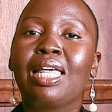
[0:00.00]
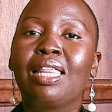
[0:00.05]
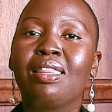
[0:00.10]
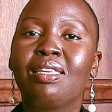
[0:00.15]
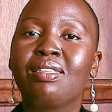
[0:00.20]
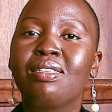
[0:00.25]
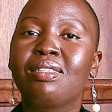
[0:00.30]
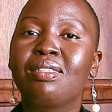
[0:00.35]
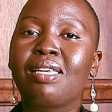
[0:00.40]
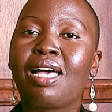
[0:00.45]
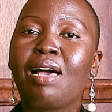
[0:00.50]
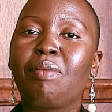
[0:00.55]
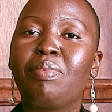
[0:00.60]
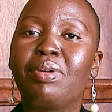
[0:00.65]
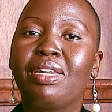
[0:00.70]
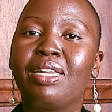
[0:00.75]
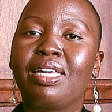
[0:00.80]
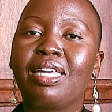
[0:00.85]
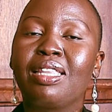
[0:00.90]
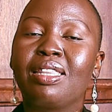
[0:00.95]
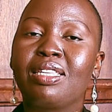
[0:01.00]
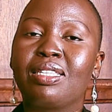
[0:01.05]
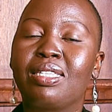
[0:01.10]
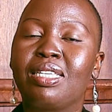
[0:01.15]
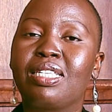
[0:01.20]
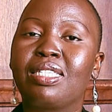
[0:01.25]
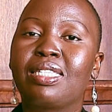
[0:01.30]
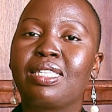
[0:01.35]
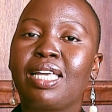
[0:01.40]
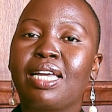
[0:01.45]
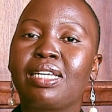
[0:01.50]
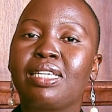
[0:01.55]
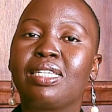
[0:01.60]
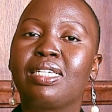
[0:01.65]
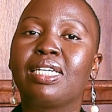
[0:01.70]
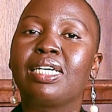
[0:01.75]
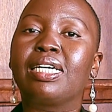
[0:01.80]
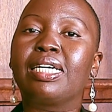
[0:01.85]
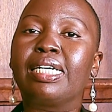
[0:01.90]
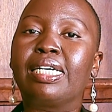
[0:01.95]
This is happening in the sense
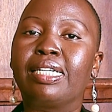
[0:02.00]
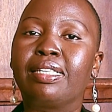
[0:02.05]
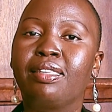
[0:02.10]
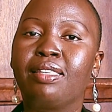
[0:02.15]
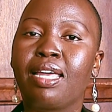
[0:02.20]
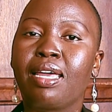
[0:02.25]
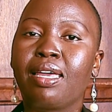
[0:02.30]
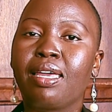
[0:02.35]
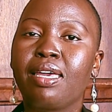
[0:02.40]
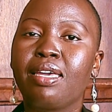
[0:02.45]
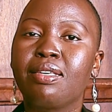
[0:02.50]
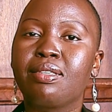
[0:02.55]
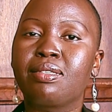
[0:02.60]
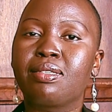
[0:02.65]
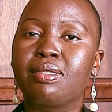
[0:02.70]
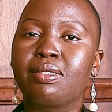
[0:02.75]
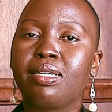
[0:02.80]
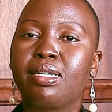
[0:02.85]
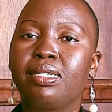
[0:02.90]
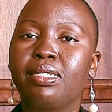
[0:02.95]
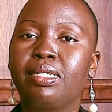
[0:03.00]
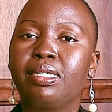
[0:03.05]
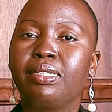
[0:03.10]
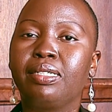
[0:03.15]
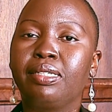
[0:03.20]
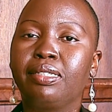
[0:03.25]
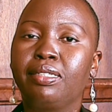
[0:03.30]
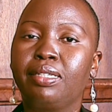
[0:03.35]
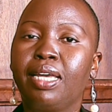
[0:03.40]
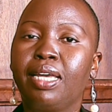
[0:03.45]
that there is a